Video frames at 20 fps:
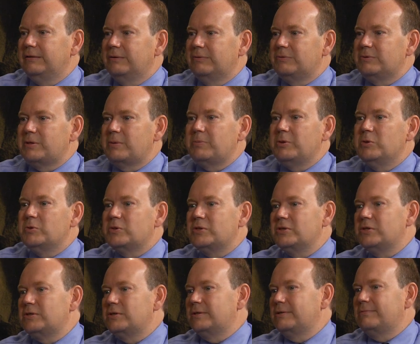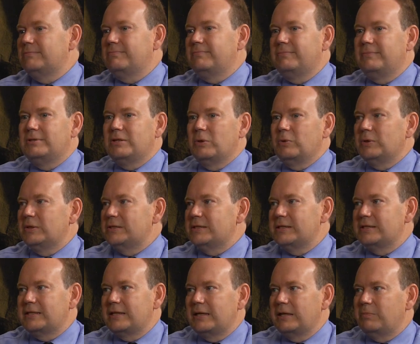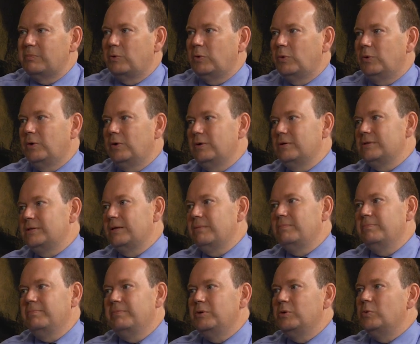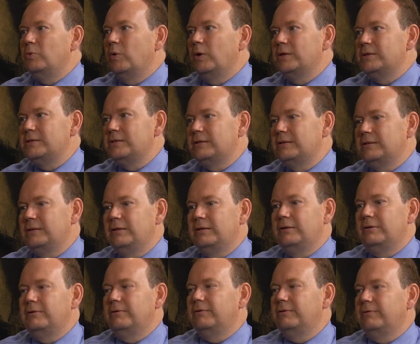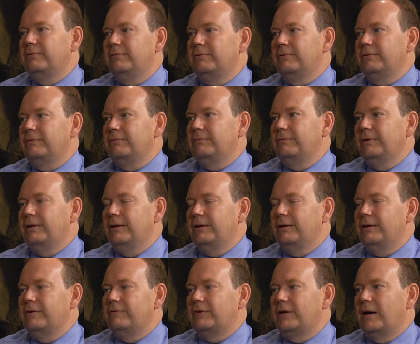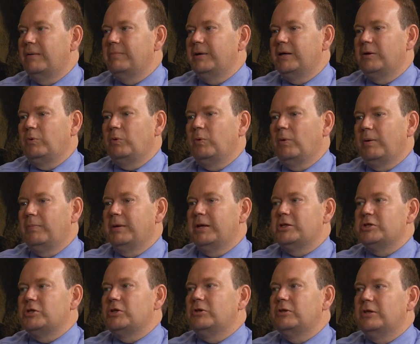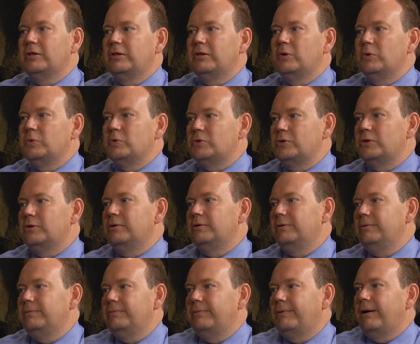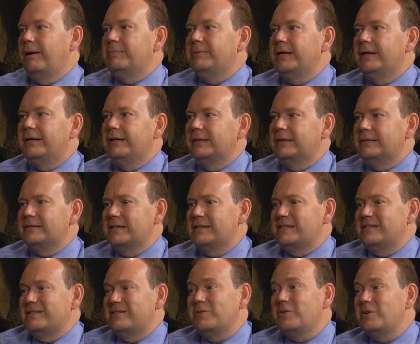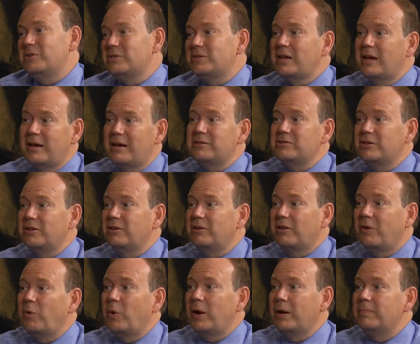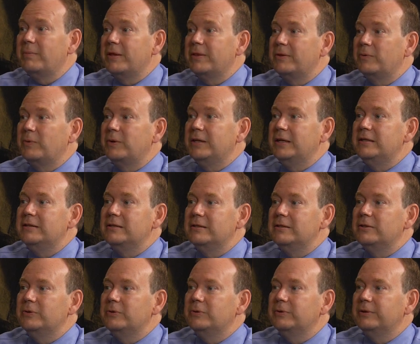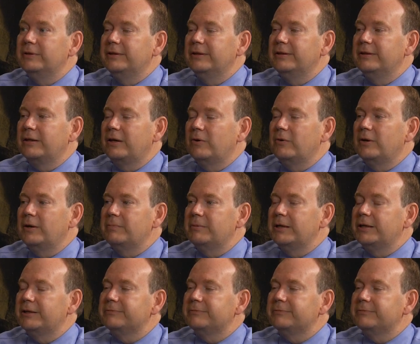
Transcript: some uses don't exist anymore, or some new ones that are have come in, and we want to make sure that those are updated and consistent. So there's actually quite a bit that we need to do in the code update.